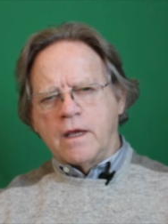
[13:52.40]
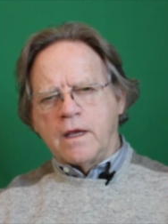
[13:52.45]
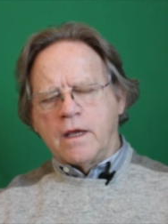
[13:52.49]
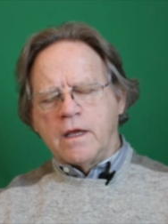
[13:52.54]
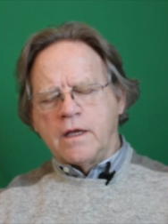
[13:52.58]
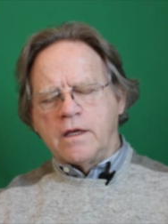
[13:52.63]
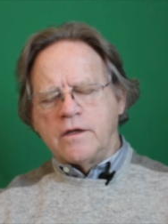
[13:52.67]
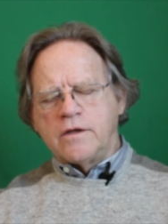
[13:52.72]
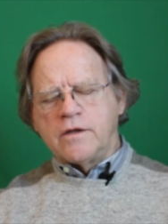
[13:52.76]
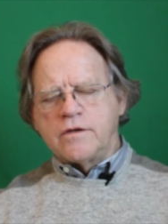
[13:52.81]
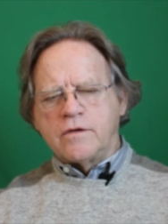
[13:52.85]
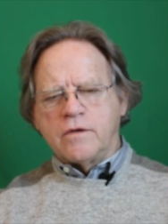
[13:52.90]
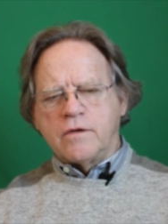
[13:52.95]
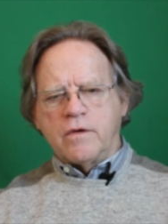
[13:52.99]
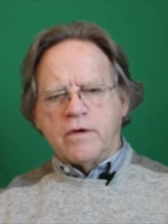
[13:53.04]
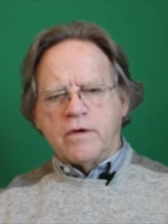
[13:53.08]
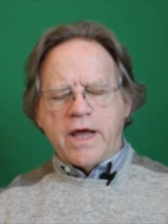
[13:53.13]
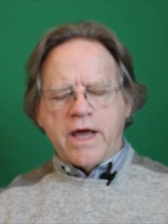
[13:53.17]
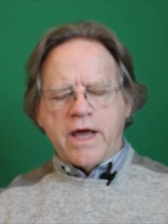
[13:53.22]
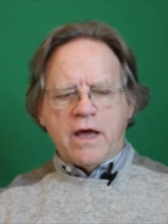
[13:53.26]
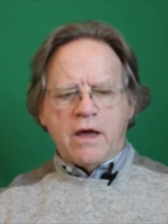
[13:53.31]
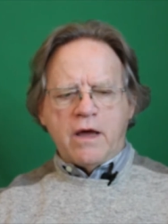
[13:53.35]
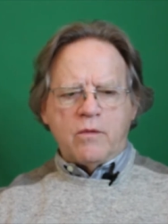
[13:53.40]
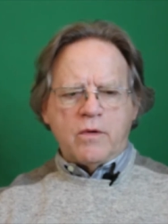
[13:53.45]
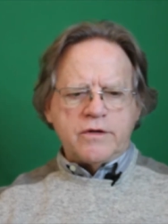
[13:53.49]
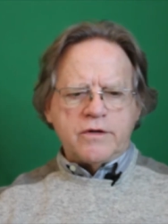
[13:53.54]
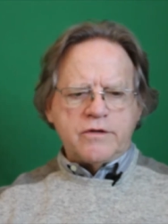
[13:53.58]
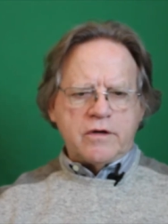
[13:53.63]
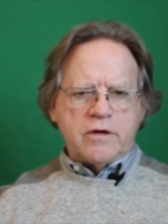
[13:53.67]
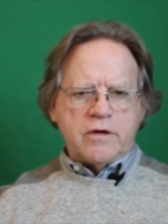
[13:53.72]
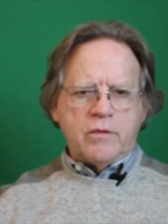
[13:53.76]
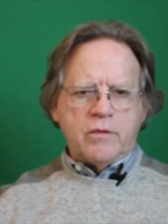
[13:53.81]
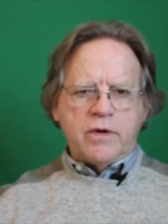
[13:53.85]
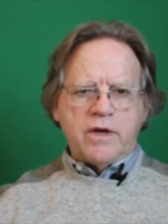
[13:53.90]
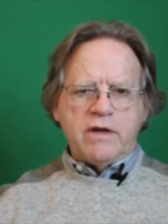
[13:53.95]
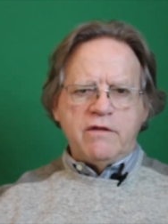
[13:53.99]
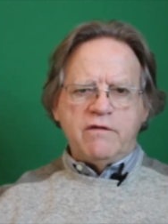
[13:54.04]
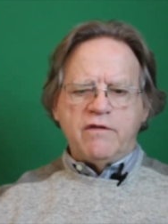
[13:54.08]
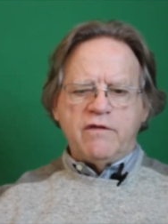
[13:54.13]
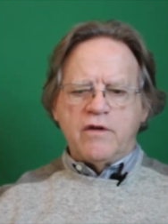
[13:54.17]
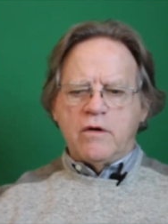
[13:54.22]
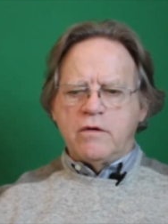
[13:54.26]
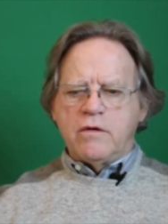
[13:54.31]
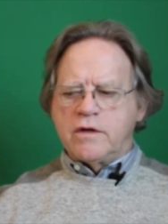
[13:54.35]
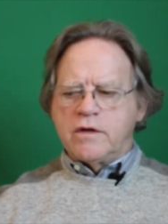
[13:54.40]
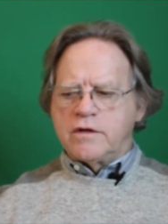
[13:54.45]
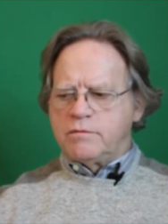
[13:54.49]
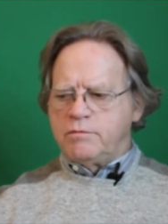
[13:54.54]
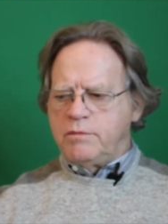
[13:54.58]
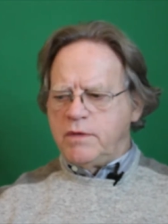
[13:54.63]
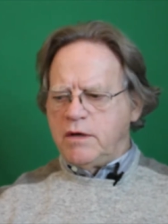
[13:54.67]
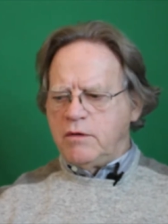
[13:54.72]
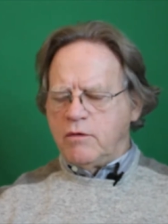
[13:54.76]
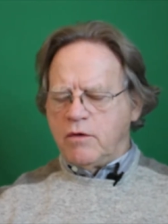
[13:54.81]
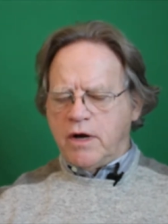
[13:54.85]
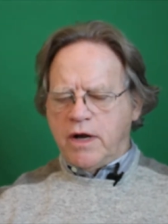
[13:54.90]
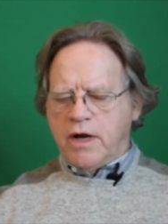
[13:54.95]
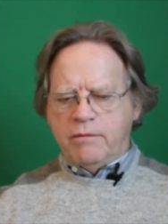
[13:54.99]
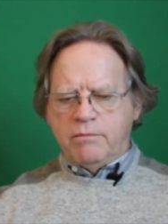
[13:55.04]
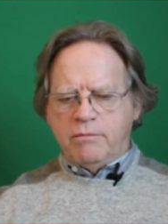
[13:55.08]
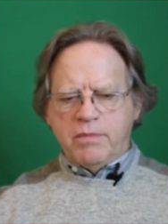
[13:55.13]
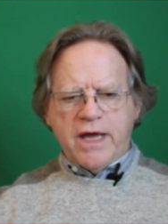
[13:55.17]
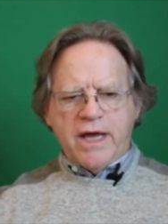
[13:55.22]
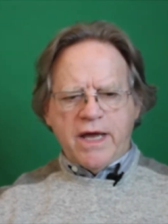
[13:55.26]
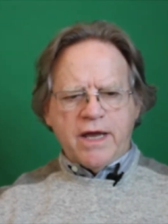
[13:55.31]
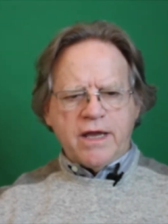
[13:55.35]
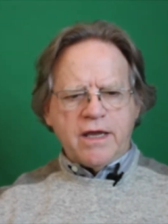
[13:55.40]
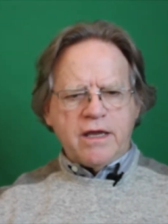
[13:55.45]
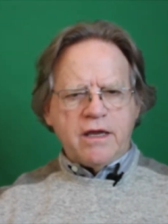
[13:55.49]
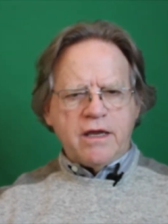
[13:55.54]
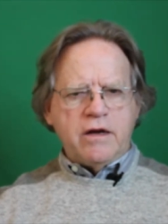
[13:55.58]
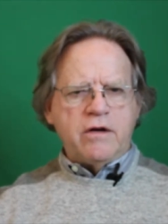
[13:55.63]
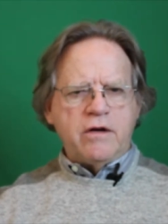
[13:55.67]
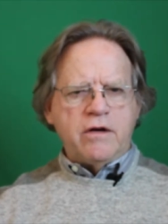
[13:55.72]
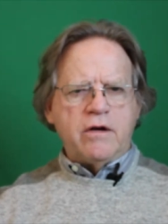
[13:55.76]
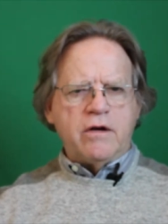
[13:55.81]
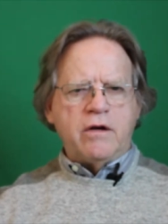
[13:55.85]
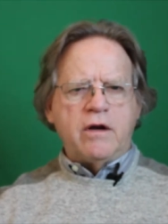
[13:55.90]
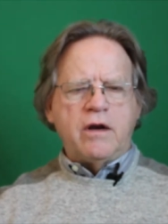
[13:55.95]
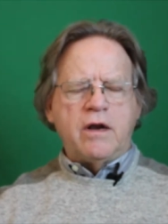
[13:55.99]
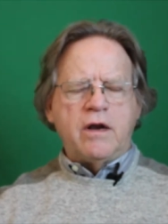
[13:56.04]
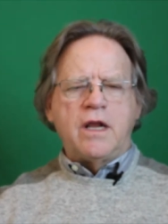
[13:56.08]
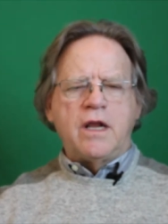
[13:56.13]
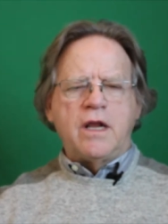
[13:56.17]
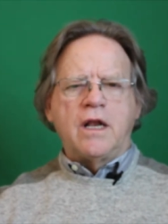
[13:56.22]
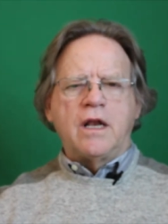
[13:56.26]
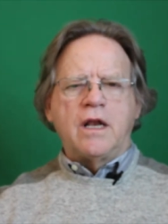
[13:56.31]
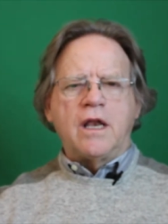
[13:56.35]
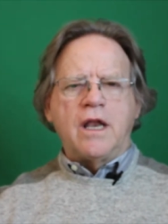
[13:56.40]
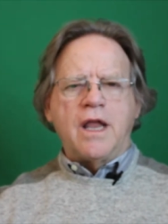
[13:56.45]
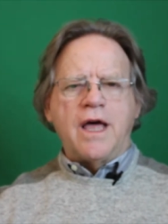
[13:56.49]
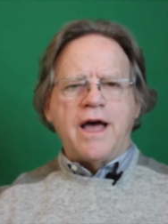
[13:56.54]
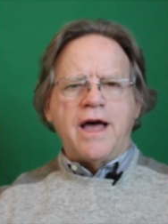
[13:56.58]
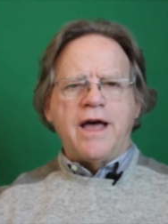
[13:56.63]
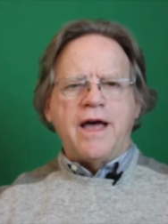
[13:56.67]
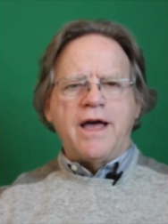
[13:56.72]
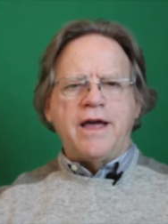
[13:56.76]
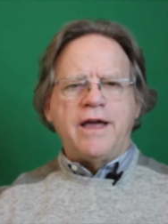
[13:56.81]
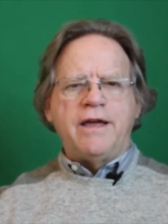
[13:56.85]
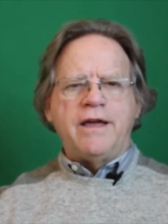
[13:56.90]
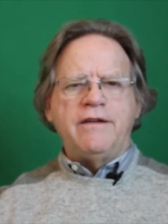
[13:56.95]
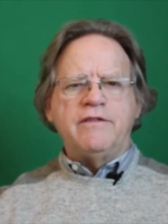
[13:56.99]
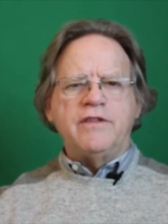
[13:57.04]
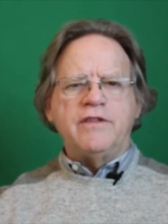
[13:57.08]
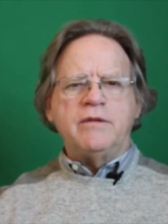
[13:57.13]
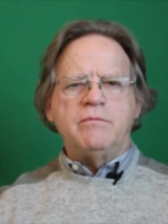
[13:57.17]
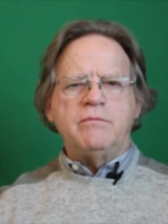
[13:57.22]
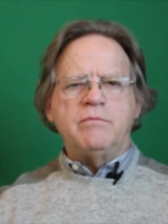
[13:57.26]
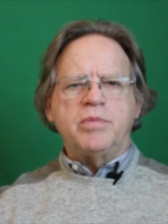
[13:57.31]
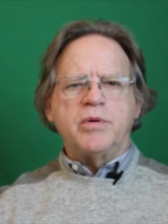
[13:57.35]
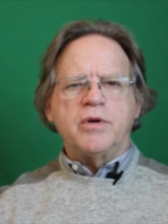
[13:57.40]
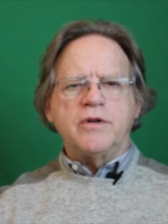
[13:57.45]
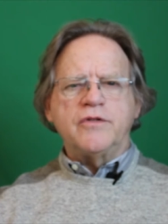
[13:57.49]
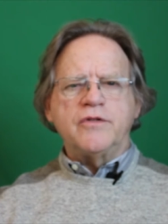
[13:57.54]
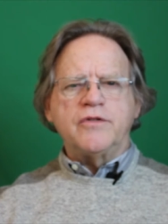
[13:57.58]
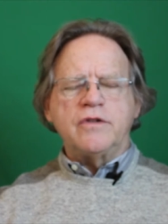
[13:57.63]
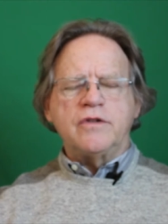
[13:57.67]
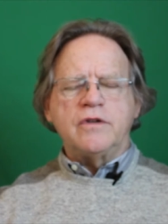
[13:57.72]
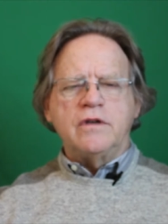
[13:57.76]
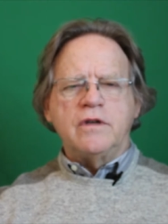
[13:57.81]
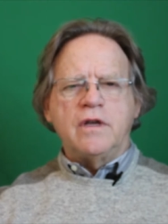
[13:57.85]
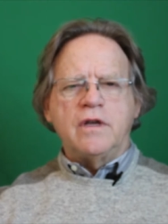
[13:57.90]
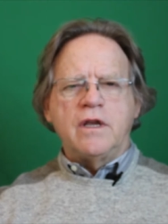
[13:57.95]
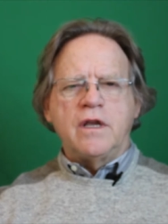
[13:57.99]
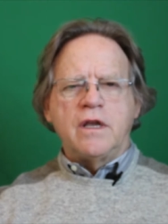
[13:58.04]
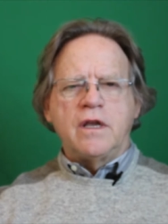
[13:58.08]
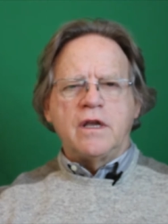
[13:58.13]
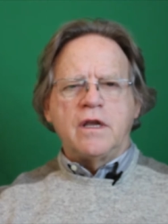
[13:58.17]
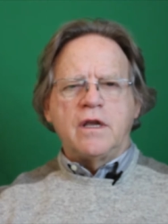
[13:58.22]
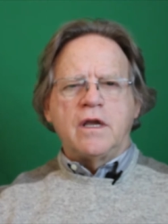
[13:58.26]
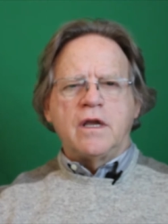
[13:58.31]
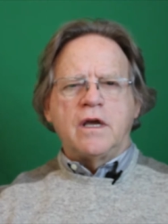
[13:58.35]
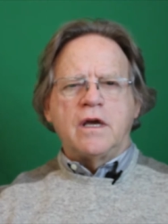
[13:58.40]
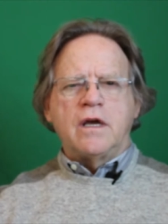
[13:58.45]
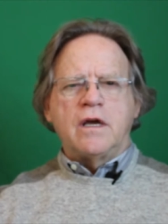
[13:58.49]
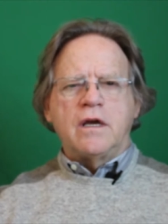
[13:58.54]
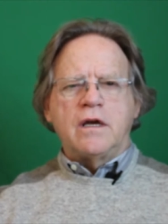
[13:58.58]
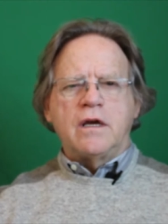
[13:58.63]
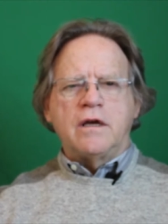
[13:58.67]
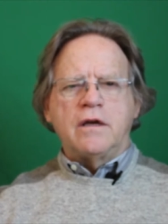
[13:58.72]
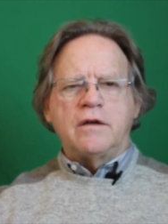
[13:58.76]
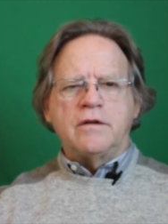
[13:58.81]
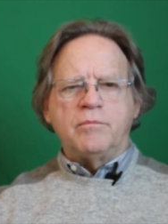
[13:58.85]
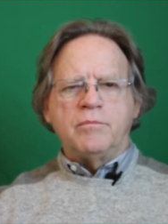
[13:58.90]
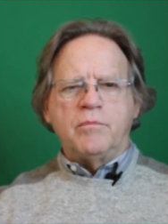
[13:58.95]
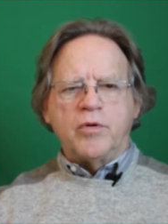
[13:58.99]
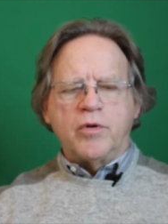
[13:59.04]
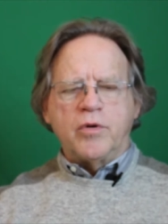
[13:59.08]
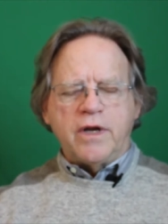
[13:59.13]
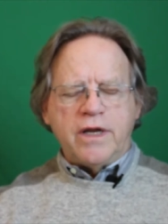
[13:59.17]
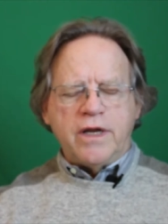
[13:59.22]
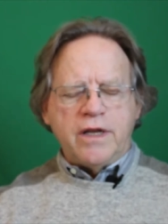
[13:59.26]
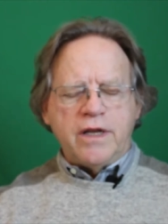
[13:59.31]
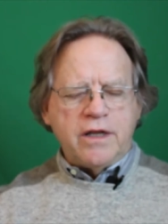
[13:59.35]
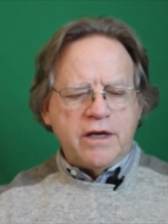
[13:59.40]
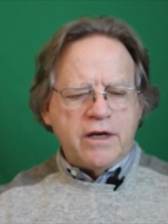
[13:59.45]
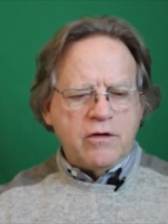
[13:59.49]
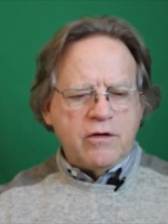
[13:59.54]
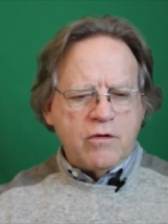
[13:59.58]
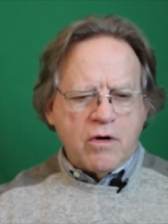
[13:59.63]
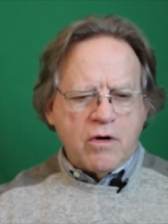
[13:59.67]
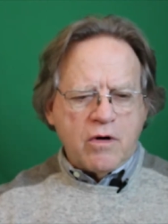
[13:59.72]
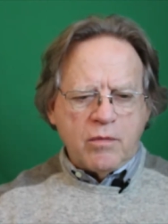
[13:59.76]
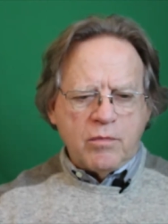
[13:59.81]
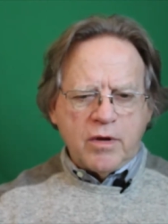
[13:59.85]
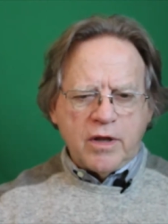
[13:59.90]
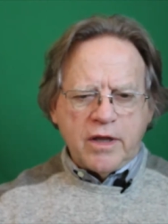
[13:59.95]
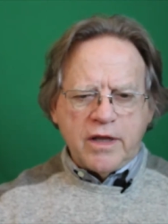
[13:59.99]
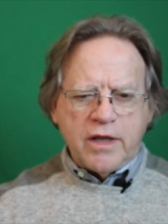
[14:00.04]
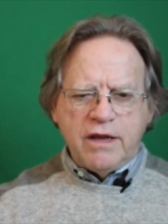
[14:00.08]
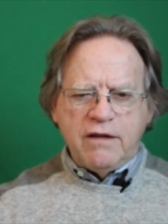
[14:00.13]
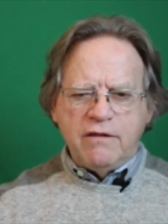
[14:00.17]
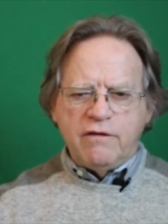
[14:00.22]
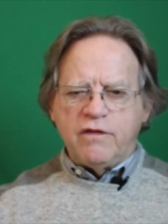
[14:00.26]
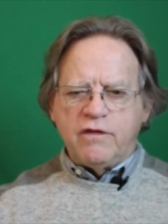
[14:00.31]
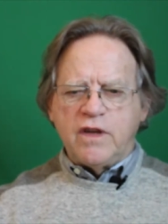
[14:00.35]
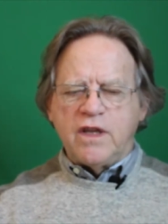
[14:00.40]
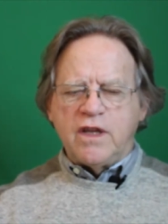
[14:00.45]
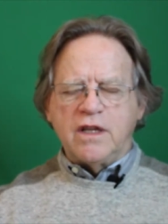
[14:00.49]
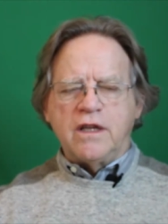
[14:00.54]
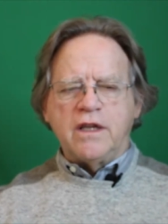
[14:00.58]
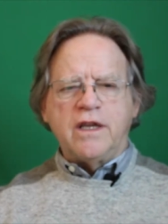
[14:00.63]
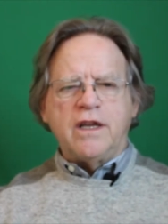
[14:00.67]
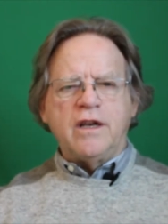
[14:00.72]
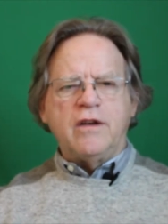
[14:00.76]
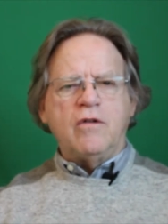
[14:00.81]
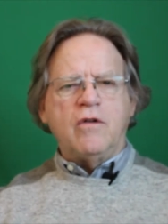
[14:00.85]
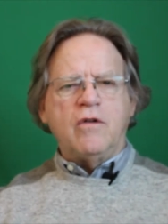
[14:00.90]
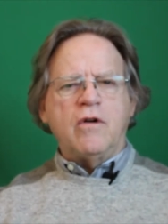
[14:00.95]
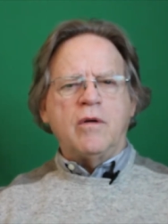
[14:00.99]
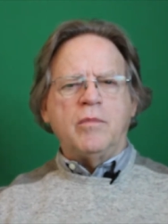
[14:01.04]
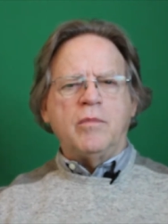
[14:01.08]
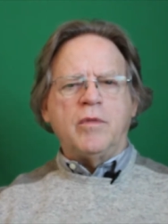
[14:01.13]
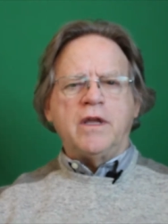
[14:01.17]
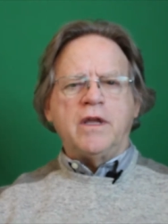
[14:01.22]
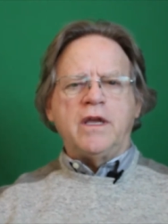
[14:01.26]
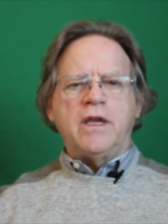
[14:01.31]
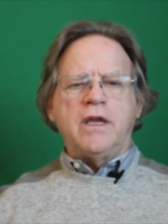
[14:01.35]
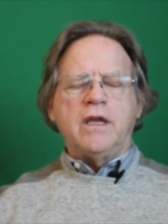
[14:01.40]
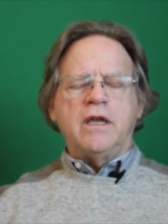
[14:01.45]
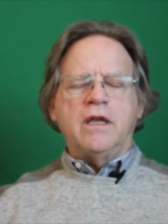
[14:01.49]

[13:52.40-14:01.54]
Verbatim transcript: So now I want you to refocus, be right back here, live, in person, uh, breathing normally, feeling normally,